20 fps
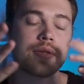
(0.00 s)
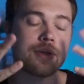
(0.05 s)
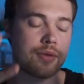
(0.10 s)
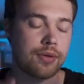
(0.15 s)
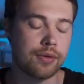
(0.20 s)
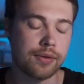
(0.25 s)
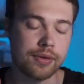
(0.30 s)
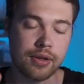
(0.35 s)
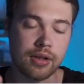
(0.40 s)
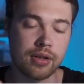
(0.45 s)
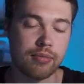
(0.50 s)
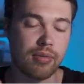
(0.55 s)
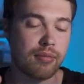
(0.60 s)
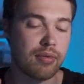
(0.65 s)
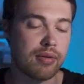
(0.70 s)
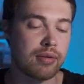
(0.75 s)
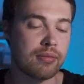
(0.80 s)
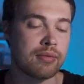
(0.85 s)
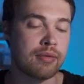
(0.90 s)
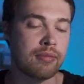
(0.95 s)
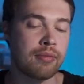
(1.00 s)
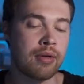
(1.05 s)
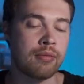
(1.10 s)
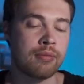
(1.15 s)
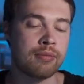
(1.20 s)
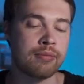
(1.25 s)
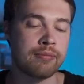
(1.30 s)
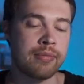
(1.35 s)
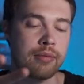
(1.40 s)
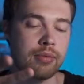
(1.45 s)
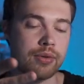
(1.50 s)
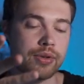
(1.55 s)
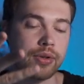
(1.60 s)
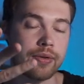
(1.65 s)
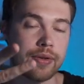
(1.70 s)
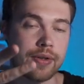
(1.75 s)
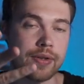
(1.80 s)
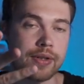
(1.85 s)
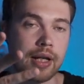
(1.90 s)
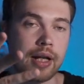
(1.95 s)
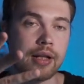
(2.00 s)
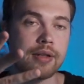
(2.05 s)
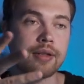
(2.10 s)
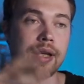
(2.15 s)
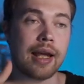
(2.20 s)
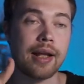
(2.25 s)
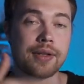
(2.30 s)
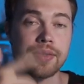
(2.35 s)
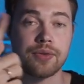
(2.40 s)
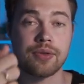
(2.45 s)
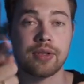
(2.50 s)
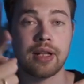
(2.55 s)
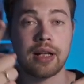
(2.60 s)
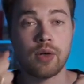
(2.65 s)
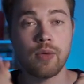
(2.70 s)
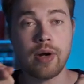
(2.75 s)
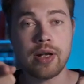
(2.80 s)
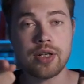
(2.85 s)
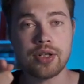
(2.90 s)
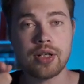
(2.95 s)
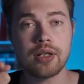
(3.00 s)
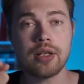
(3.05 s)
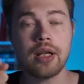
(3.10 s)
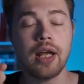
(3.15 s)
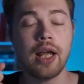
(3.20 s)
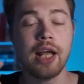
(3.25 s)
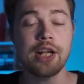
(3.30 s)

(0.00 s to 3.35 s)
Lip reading: students need to be able to understand the answer to that question